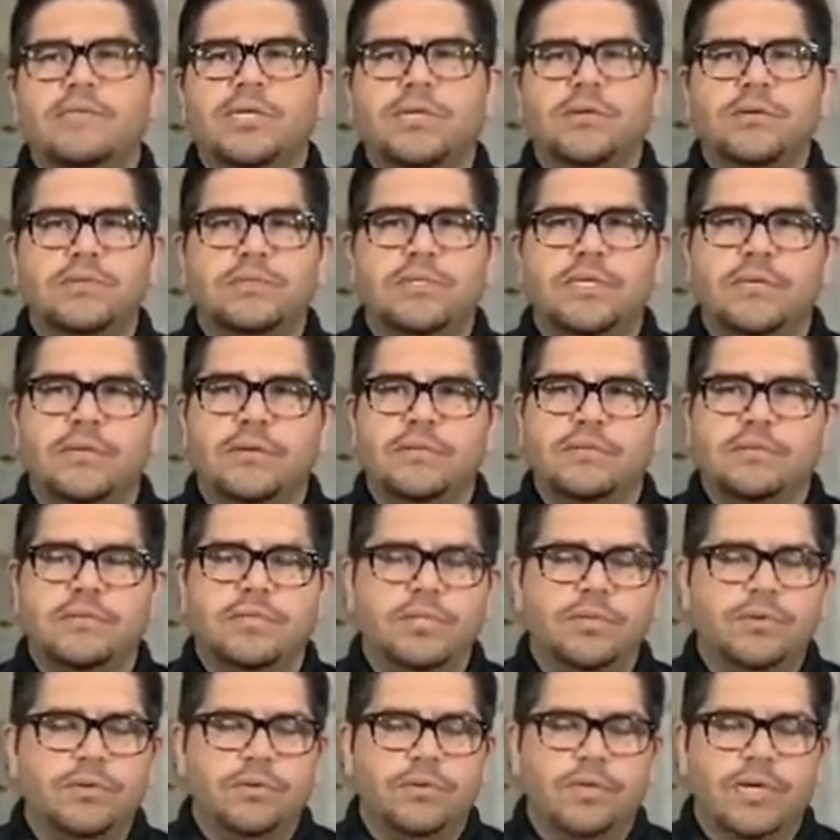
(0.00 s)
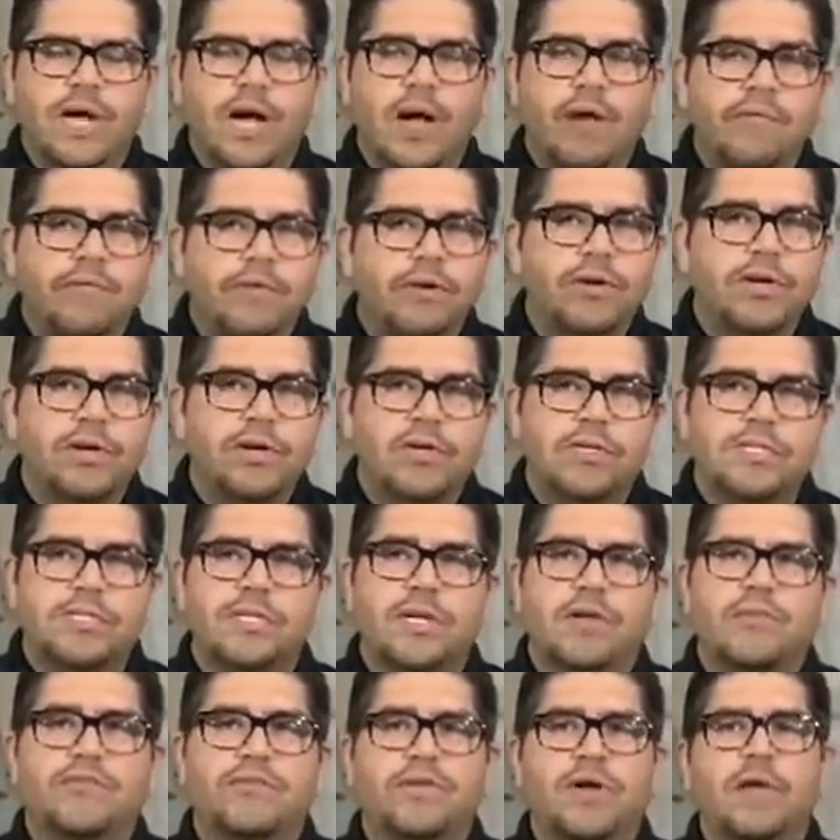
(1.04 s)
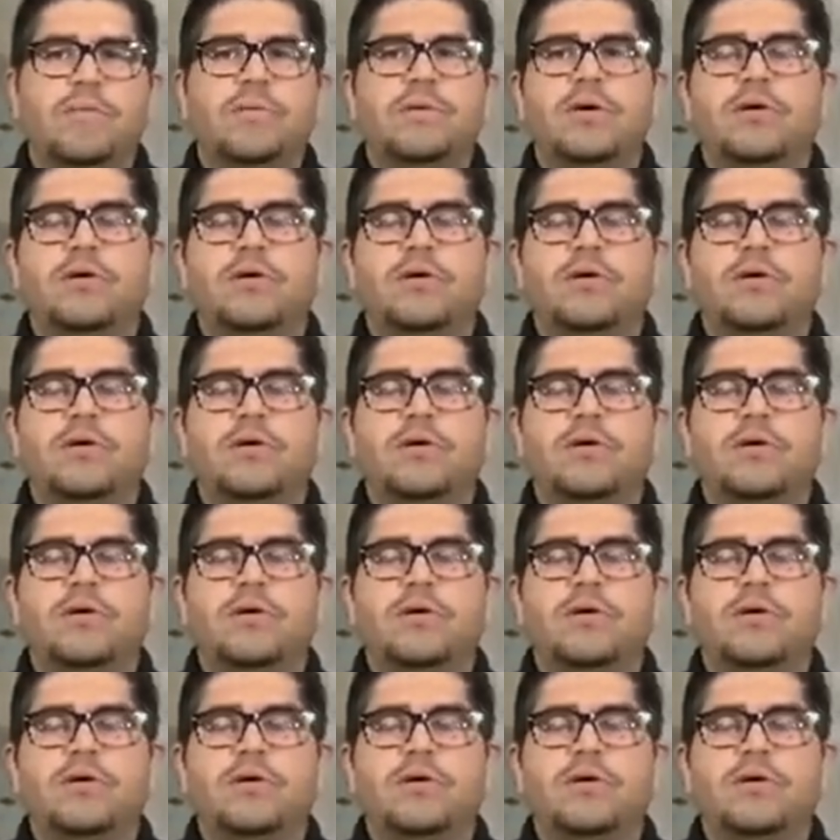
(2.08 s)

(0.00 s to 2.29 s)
to, to, to cover yourself up.